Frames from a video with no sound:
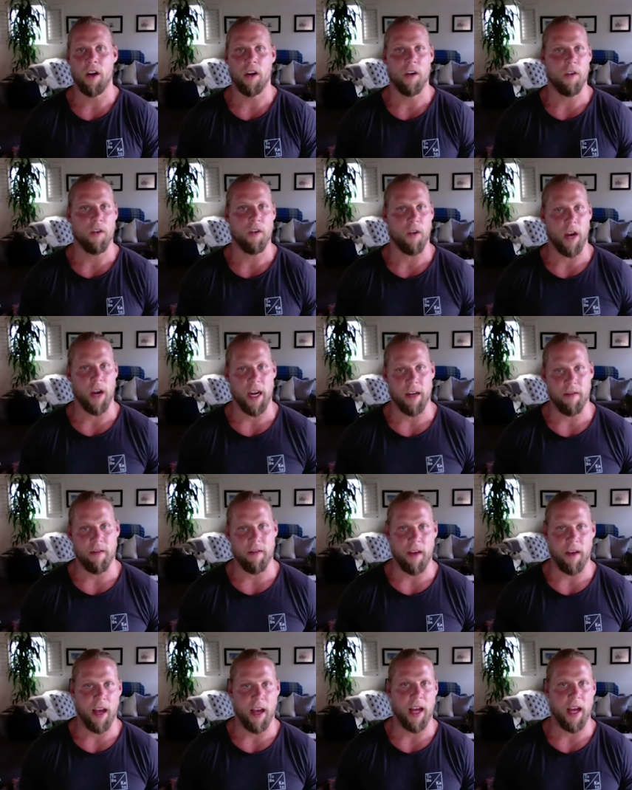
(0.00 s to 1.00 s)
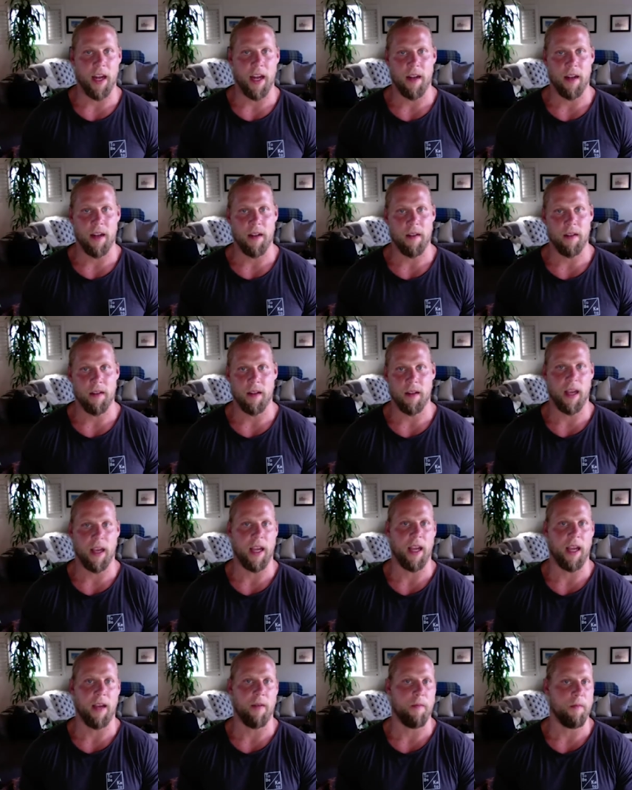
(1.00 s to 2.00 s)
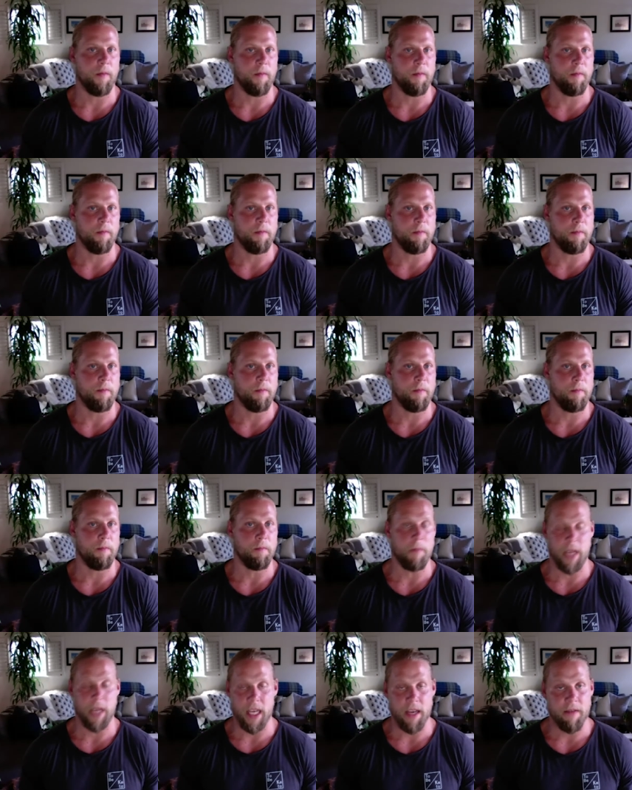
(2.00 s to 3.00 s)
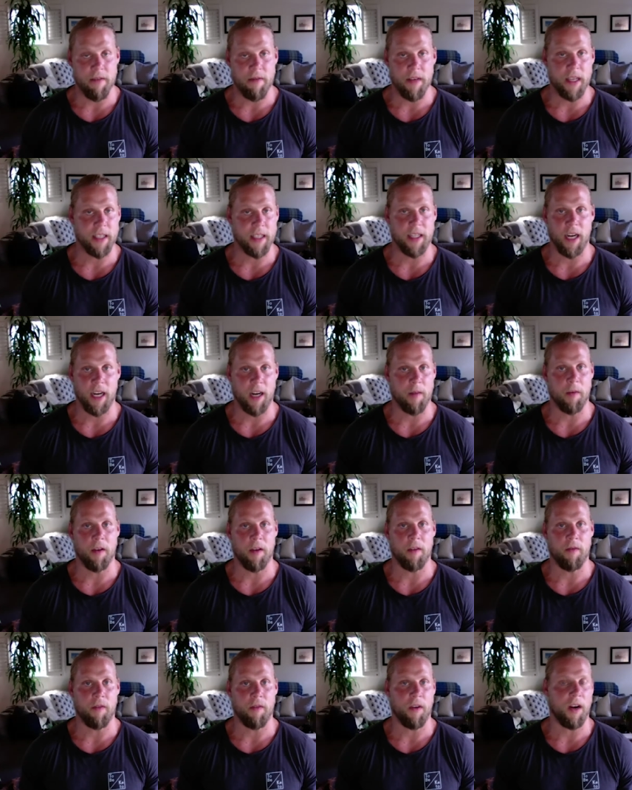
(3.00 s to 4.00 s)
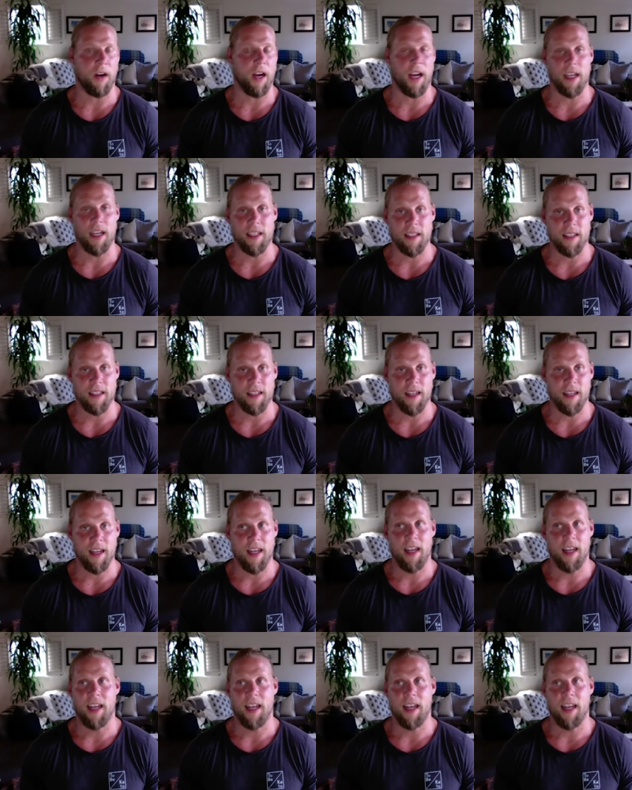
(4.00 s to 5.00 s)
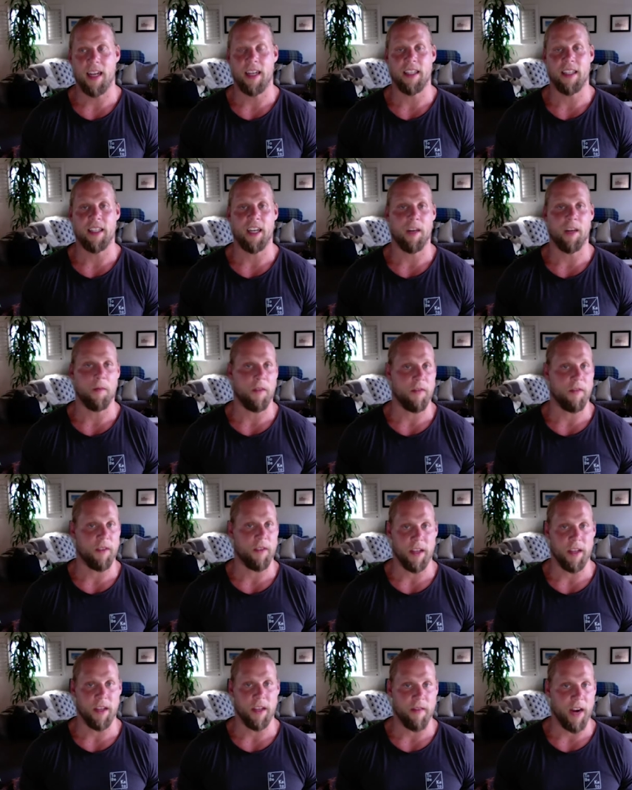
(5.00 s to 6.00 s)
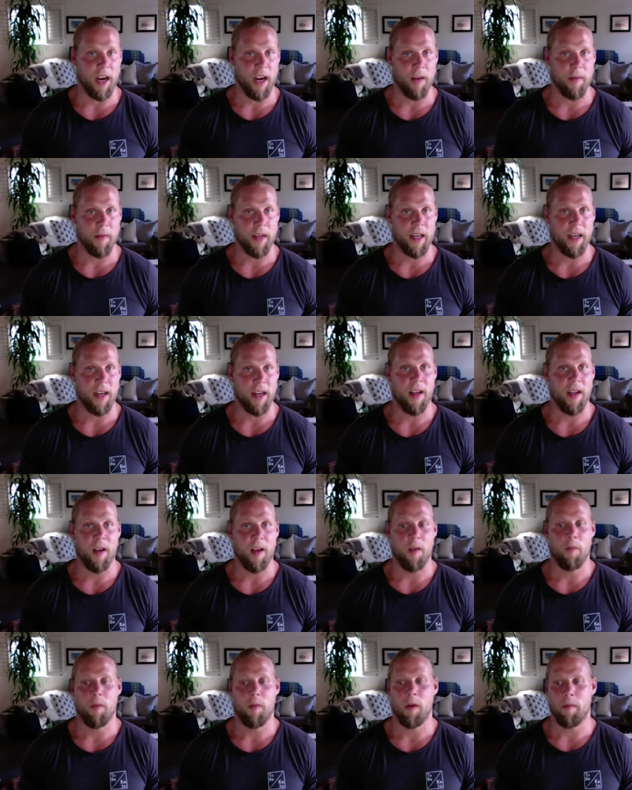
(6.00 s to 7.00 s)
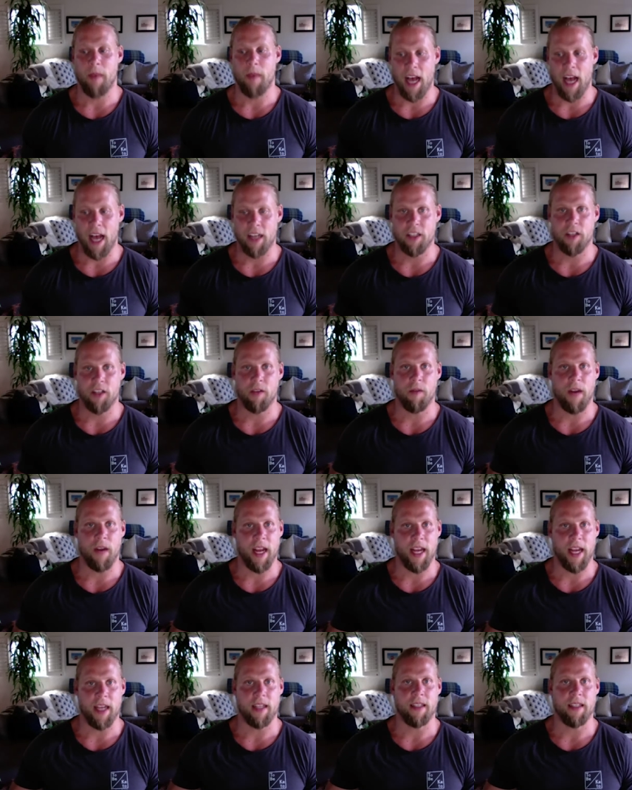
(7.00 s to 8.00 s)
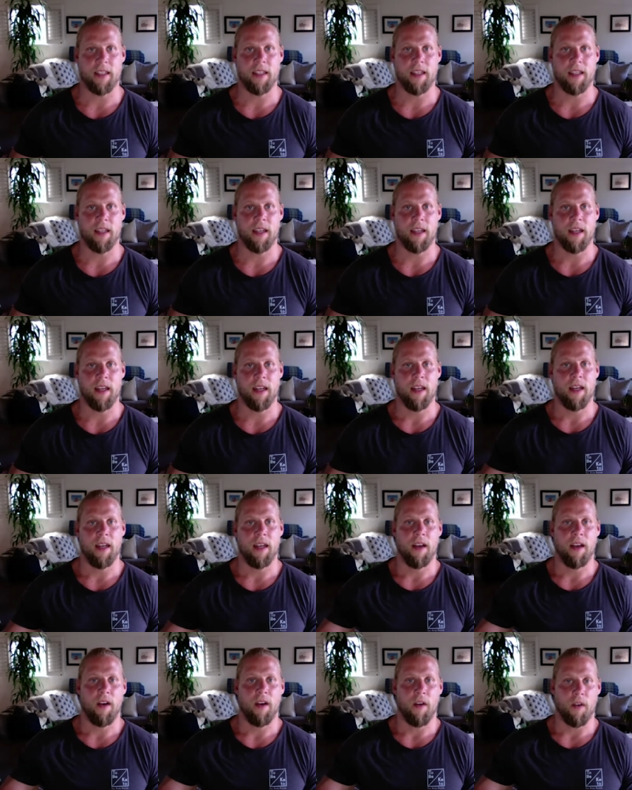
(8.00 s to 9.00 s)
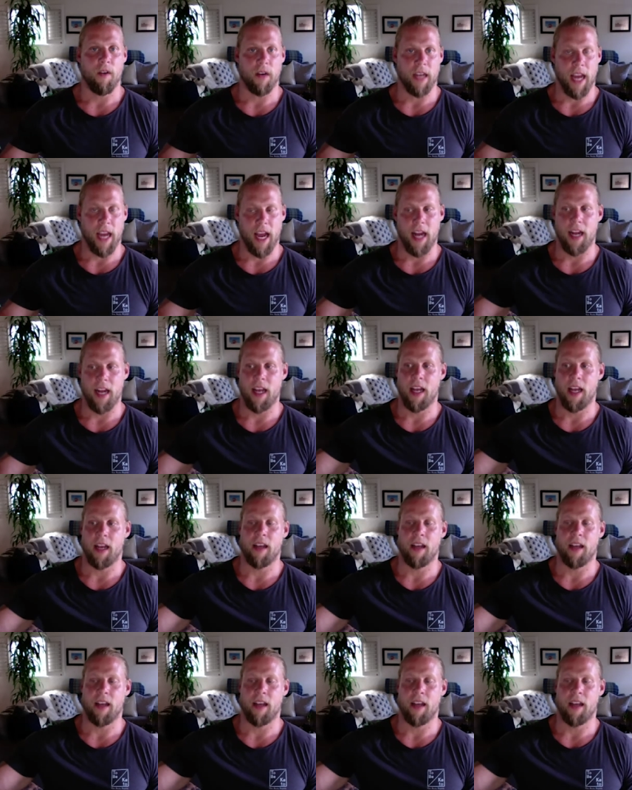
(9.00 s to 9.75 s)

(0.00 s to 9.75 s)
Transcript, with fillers: grain fed like beef is terrible for us and it's terrible for the environment but pasture raised organic